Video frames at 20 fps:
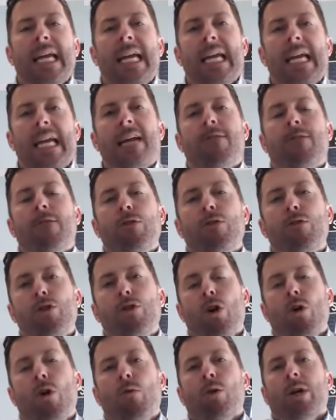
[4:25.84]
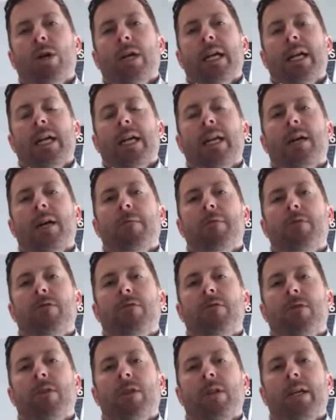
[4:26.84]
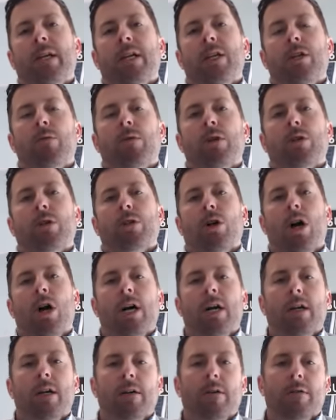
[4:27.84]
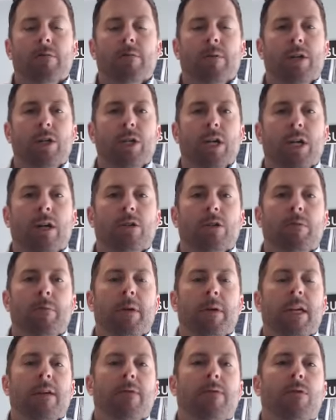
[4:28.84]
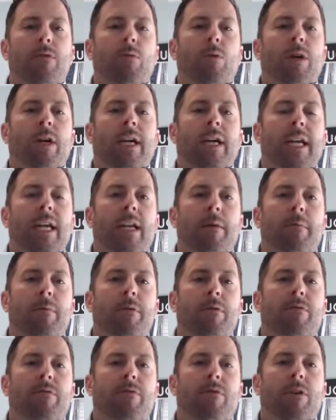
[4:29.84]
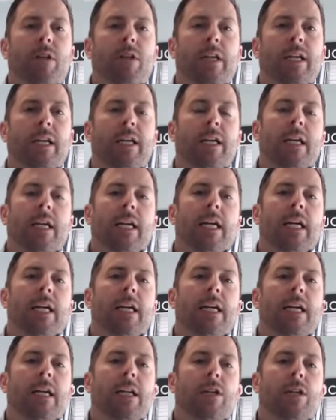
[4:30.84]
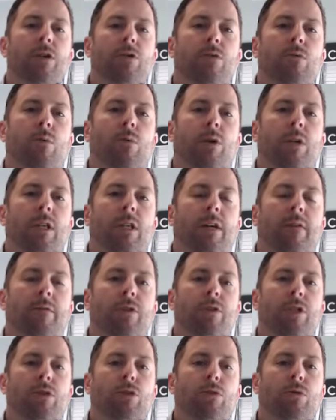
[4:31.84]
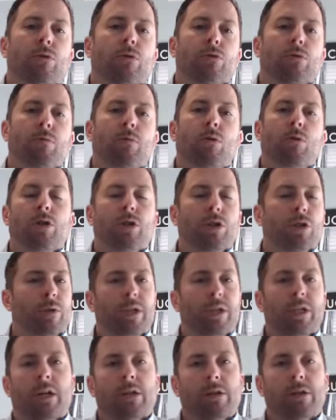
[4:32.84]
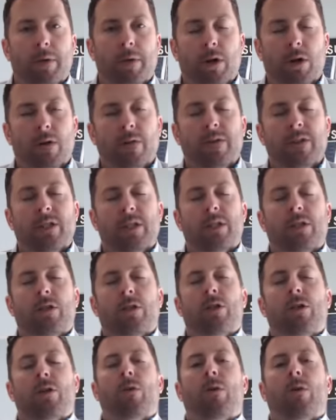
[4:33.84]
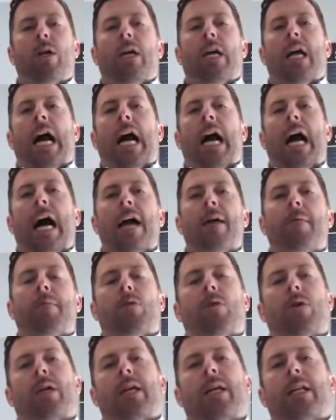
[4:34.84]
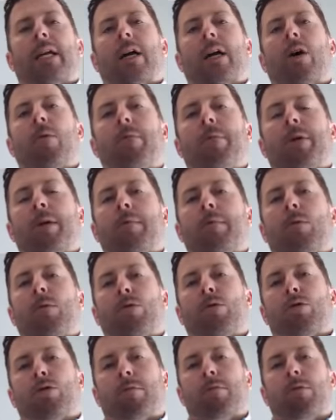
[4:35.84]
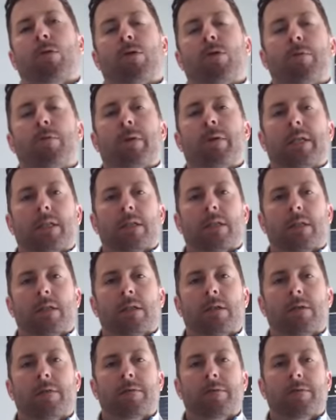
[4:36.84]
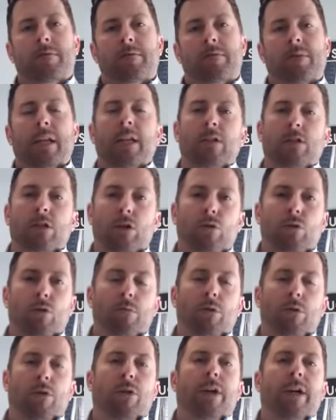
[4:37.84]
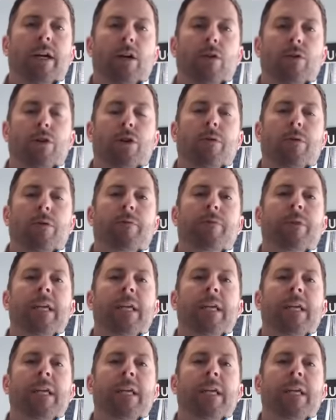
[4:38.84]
if you don't work at KW Philly and you want to talk, reach out to me. If you work at KW Philly and you want to leverage these tools more, just reach out to me, obviously, too. I am looking to help people triple their business. It's the normal thing I'll do.